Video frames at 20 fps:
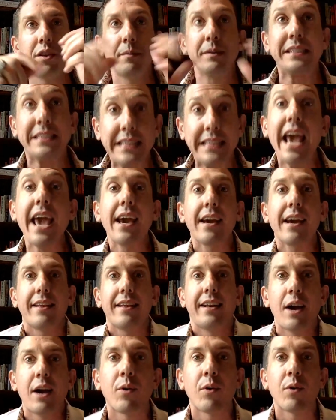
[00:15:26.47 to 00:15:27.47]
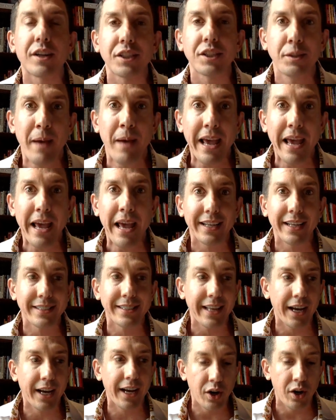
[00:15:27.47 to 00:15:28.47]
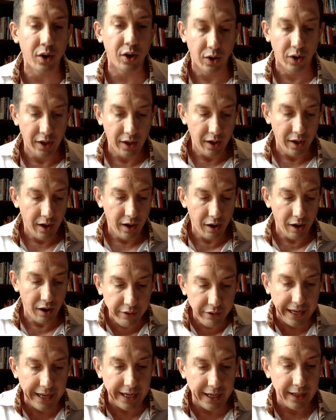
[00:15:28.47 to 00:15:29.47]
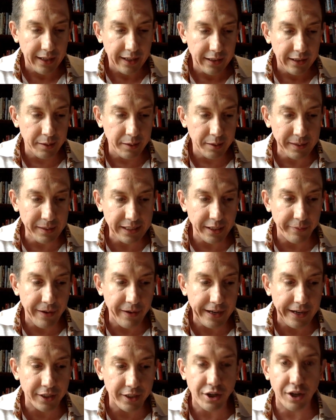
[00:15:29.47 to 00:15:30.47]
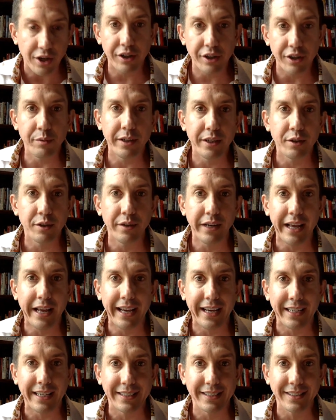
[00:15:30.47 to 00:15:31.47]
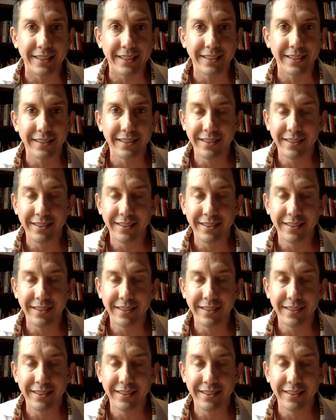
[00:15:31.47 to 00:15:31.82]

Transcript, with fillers: the mistake that networkers make is they go, okay, let me see if I can turn you into an ace.